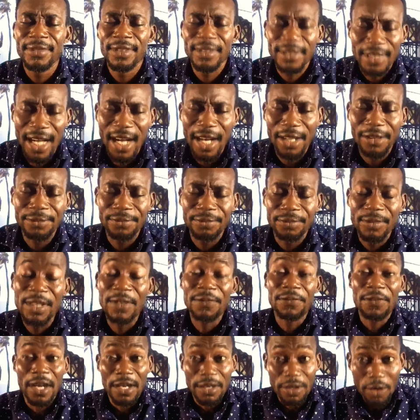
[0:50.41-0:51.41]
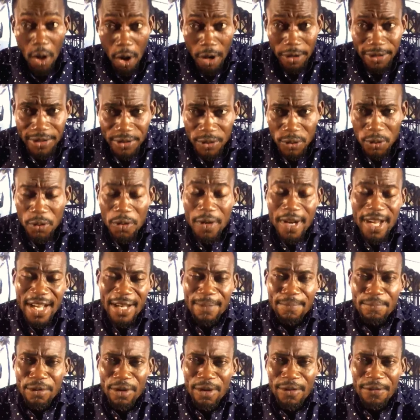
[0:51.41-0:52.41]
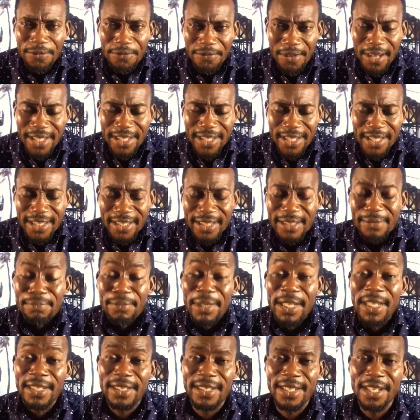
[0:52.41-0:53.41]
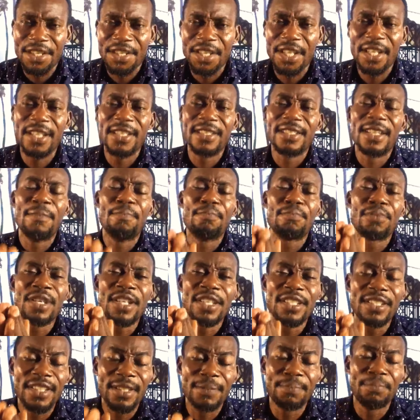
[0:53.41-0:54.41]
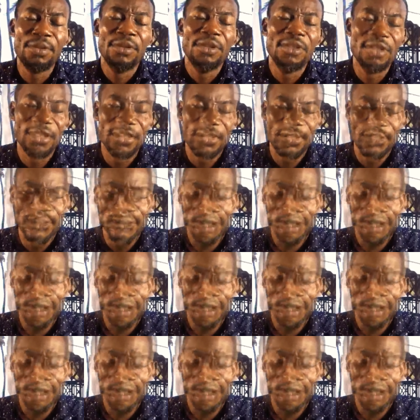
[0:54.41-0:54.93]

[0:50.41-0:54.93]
Now, for us who are prophetic, meditation is a principle.